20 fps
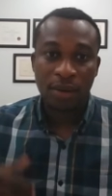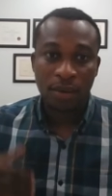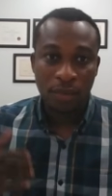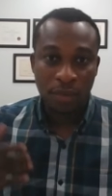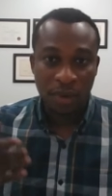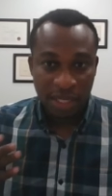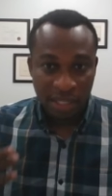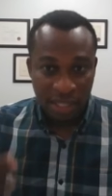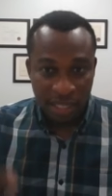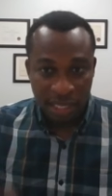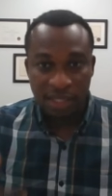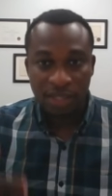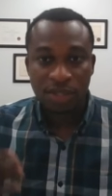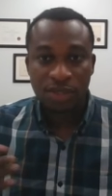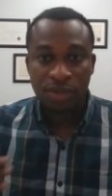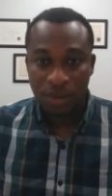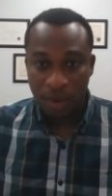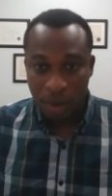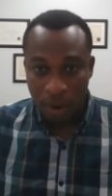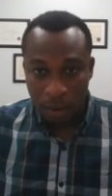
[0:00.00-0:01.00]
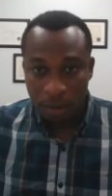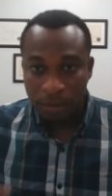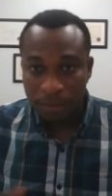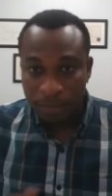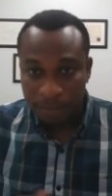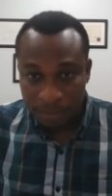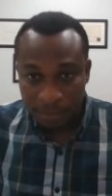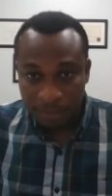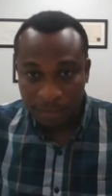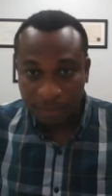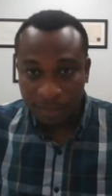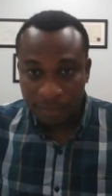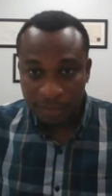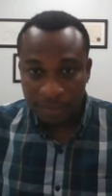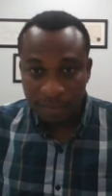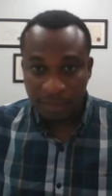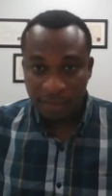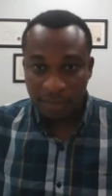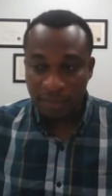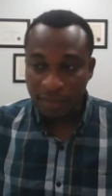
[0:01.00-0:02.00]
were starting to grow.
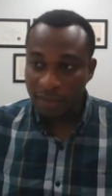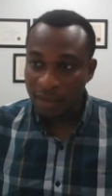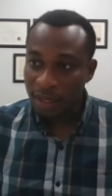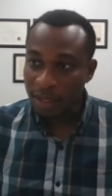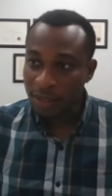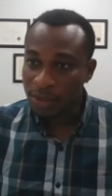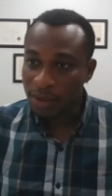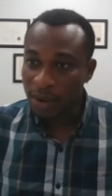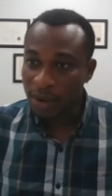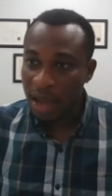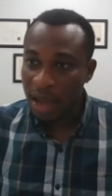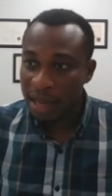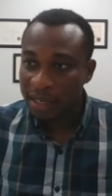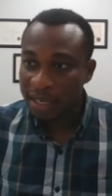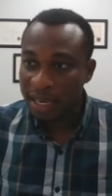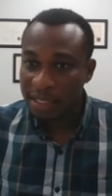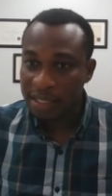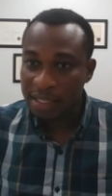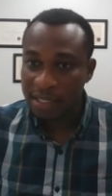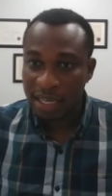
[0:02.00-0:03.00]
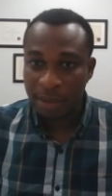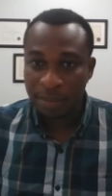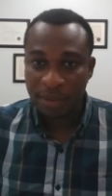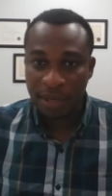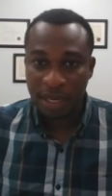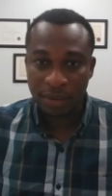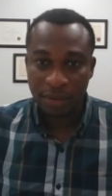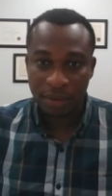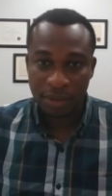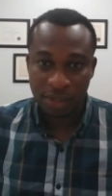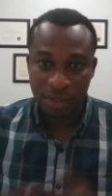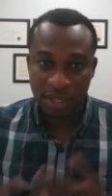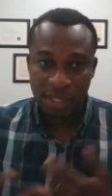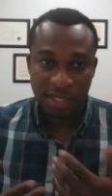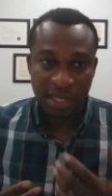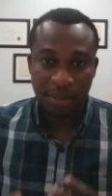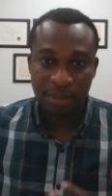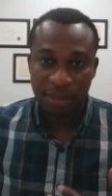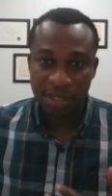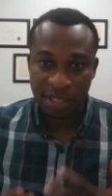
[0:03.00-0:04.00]
So our next step then was to
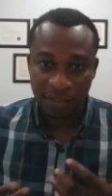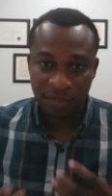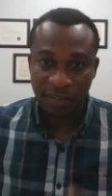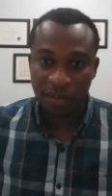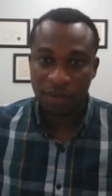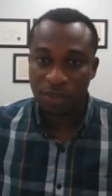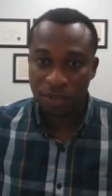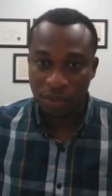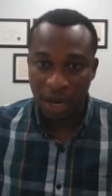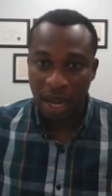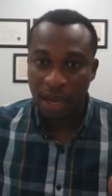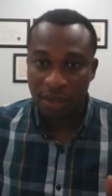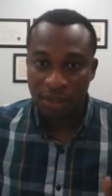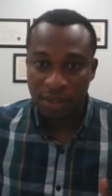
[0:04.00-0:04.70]
establish a field trial.